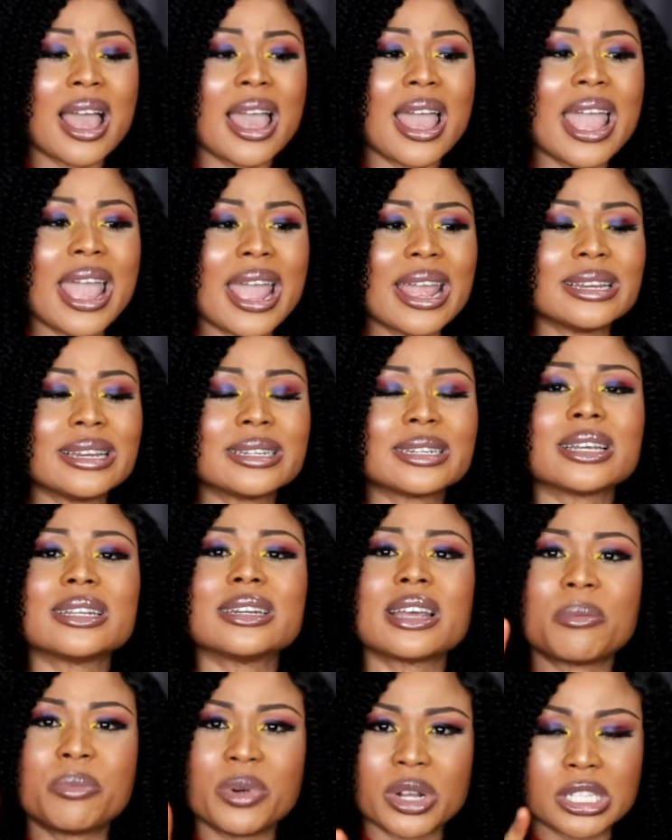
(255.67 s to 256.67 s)
And
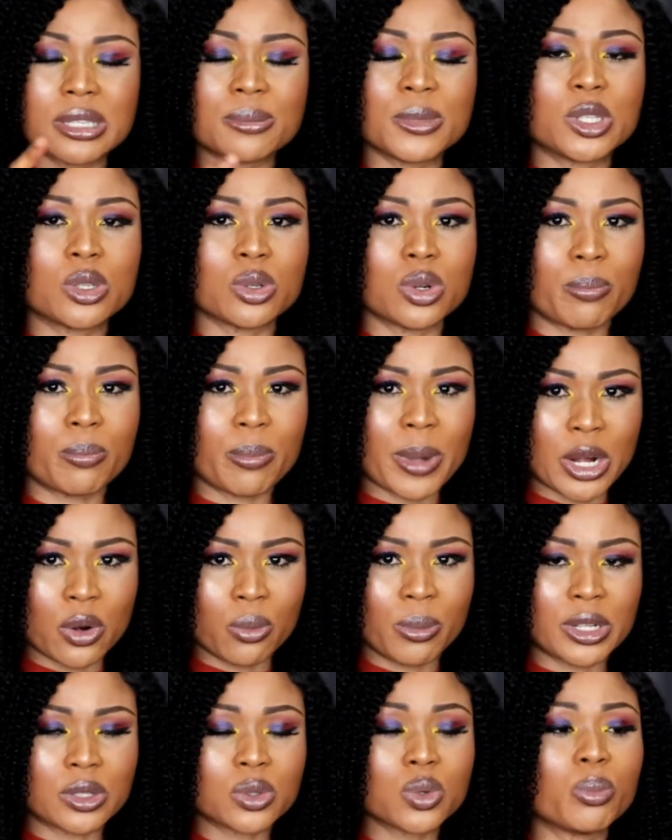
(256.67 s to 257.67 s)
that brings me to my
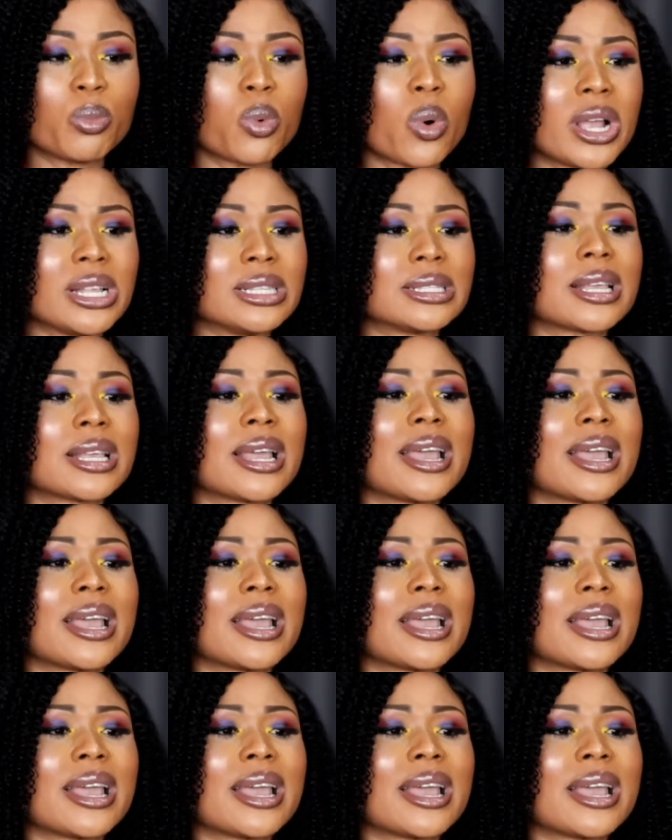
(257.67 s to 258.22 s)
number 2 point.